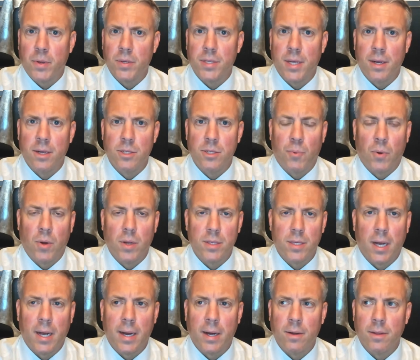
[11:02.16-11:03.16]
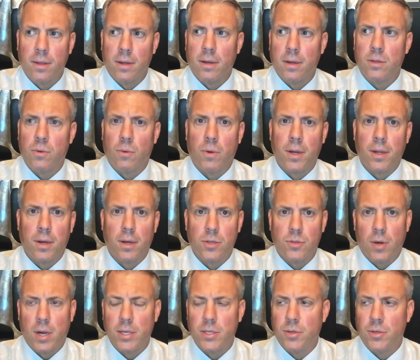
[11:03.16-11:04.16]
percentage points higher than a 20 year
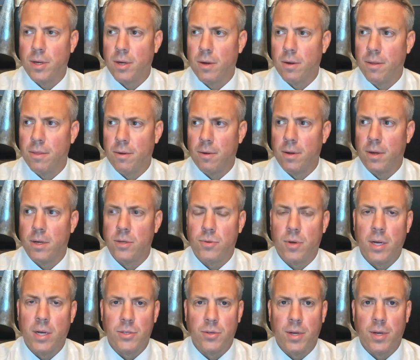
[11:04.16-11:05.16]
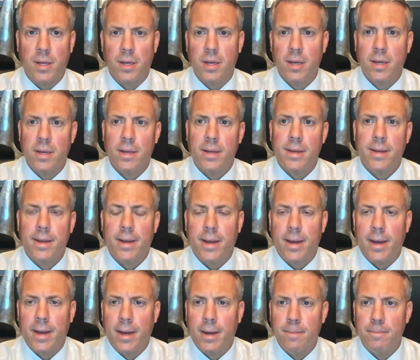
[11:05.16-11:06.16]
treasury or a 30 year treasury,
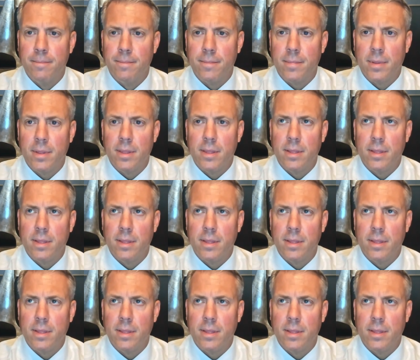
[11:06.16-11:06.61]
um,